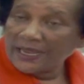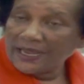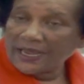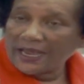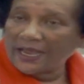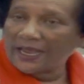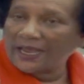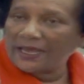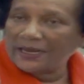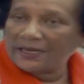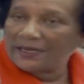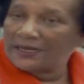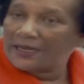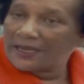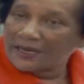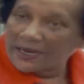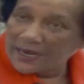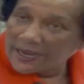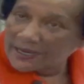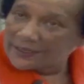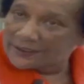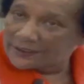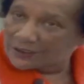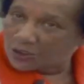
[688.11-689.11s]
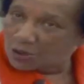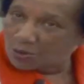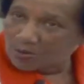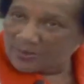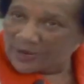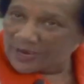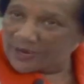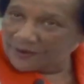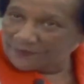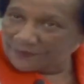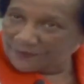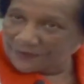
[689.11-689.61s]
And then I had to go
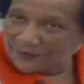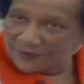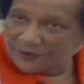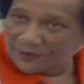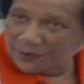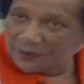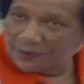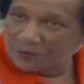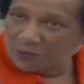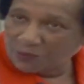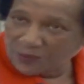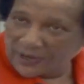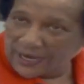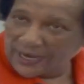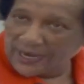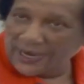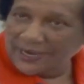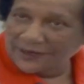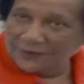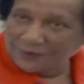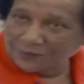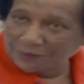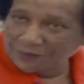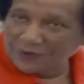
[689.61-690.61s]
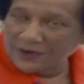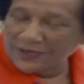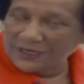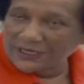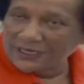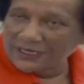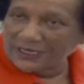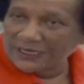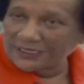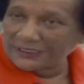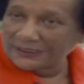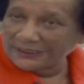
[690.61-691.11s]
back for the where I had to run
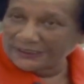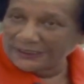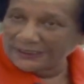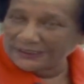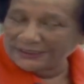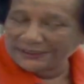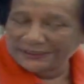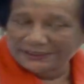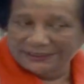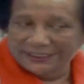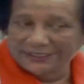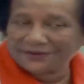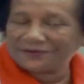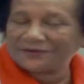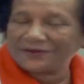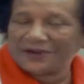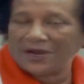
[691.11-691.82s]
against this stiff